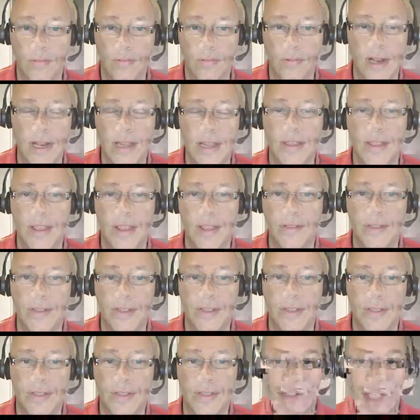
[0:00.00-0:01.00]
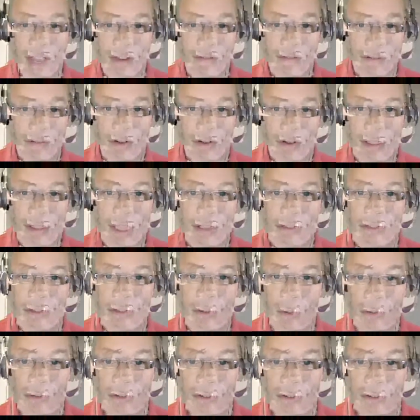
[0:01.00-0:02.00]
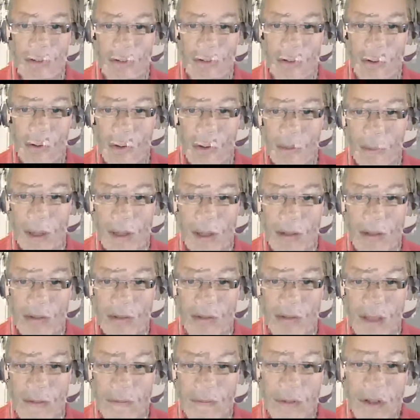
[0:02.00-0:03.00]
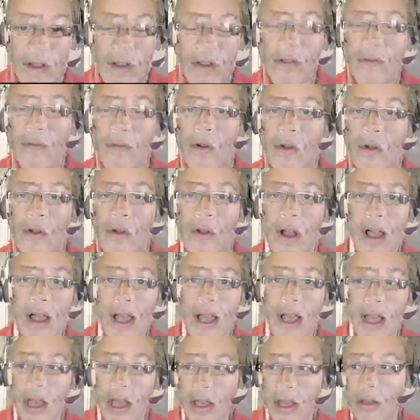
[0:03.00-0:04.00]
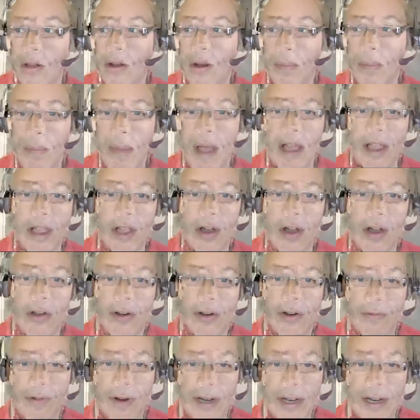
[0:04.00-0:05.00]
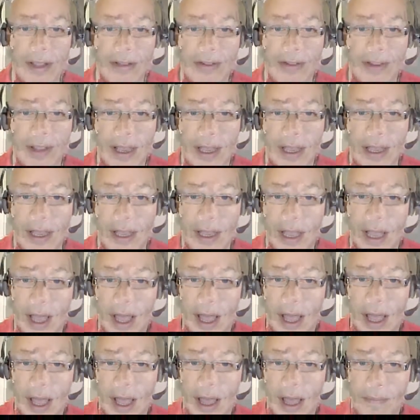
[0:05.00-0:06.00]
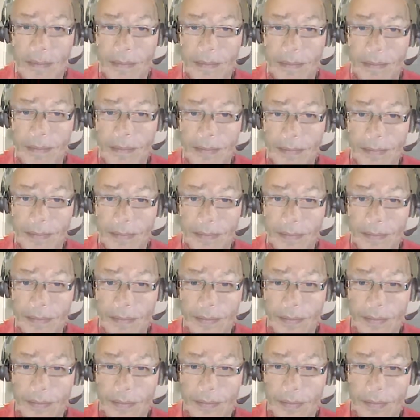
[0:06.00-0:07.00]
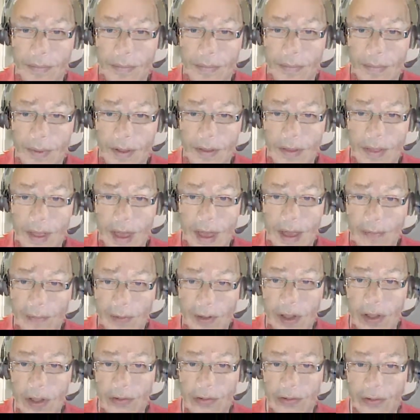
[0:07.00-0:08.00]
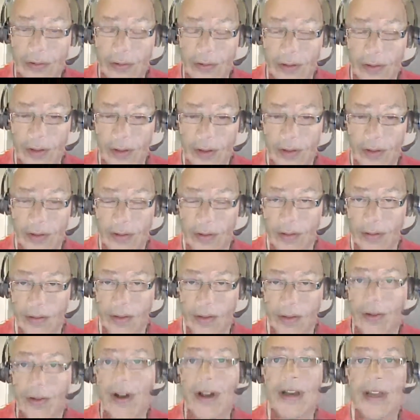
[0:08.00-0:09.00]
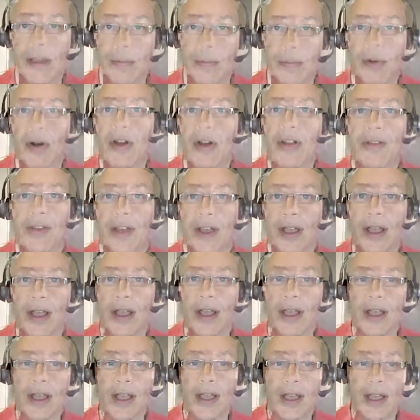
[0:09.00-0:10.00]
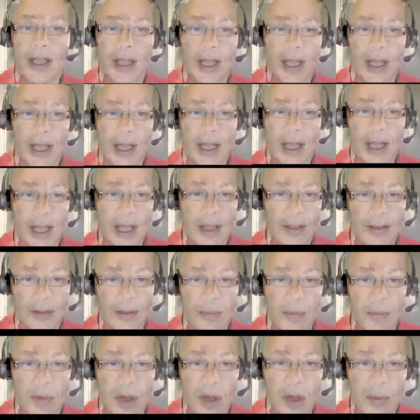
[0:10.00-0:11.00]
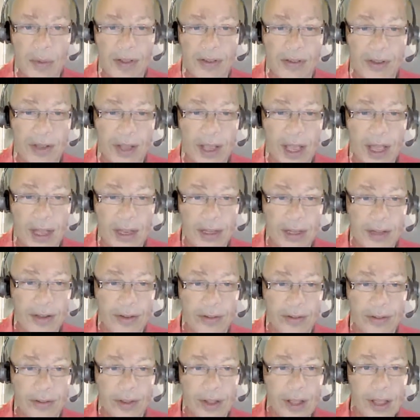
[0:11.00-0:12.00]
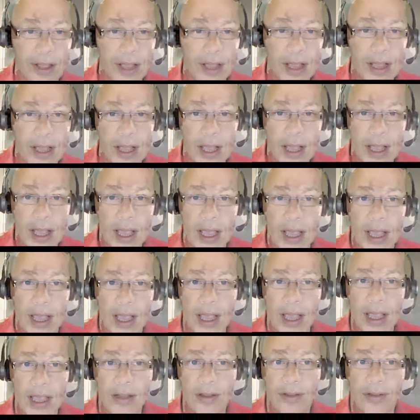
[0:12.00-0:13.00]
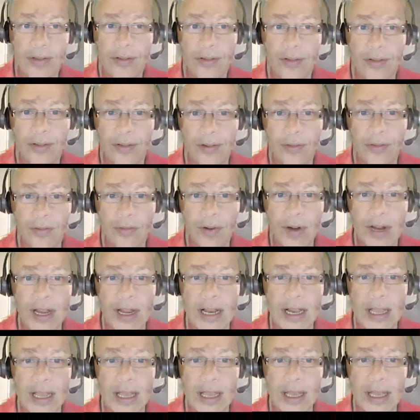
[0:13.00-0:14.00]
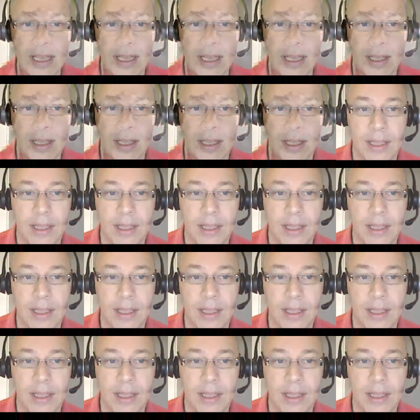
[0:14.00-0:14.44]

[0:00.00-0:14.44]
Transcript: really, there's kind of three things I wanted to talk about today. First of all, Hewlett-Packard are releasing their first 3D printer at the moment, and it's really